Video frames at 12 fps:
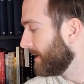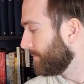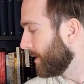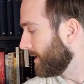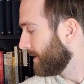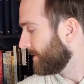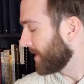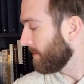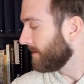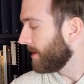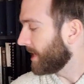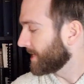But
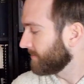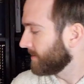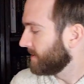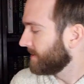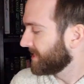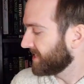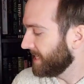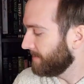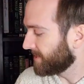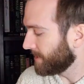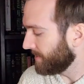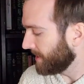Terra Nostra
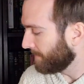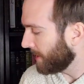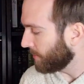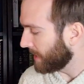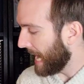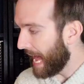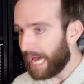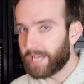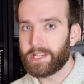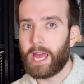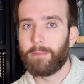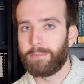seems to be about
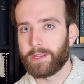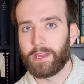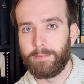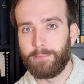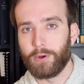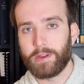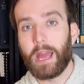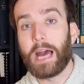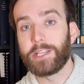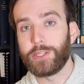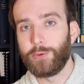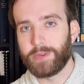as epic a book
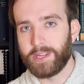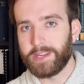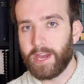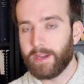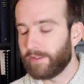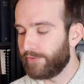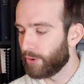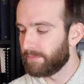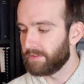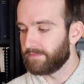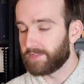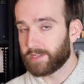as you can get in
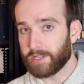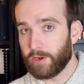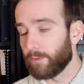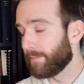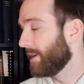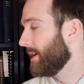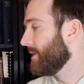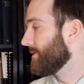terms of scope.